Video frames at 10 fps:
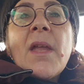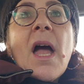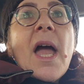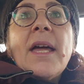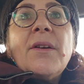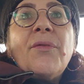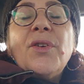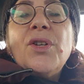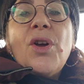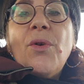And
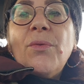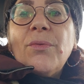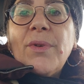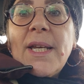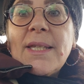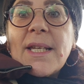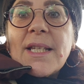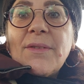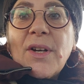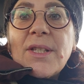for no reason,
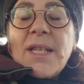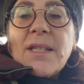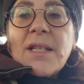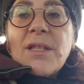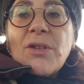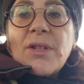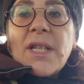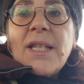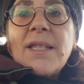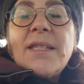as far as he's concerned,
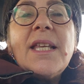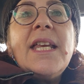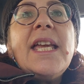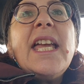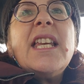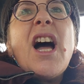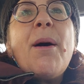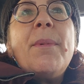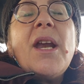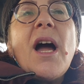he's sitting in
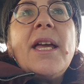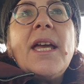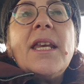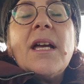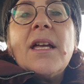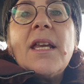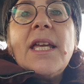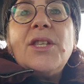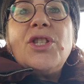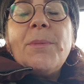a
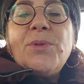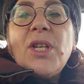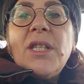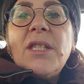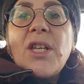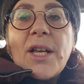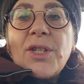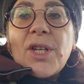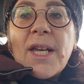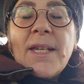Egyptian
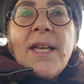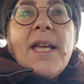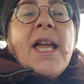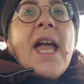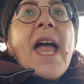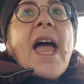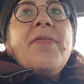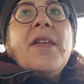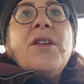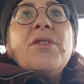dungeon. And
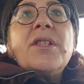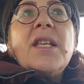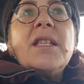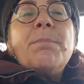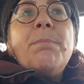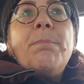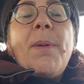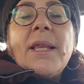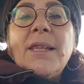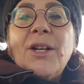then there's these
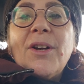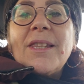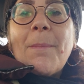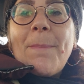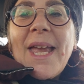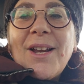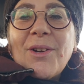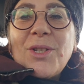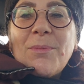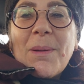butler and the
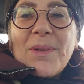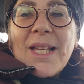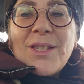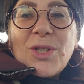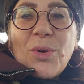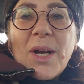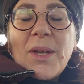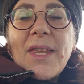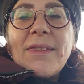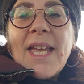baker. Do you remember that story
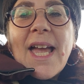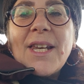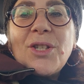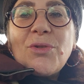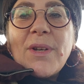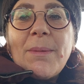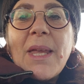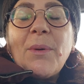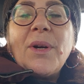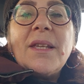that they had a dream?
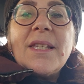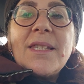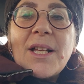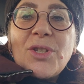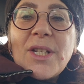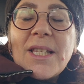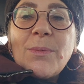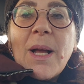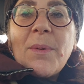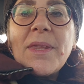They were in the dungeon as
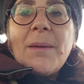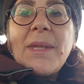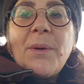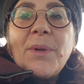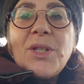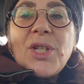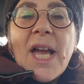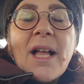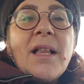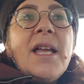well with him. They were in
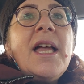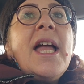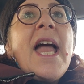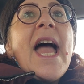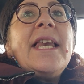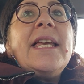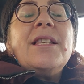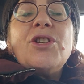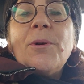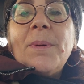jail, and he
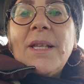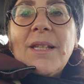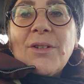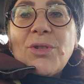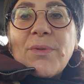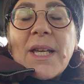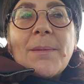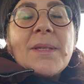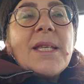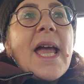interpreted their
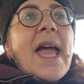dreams.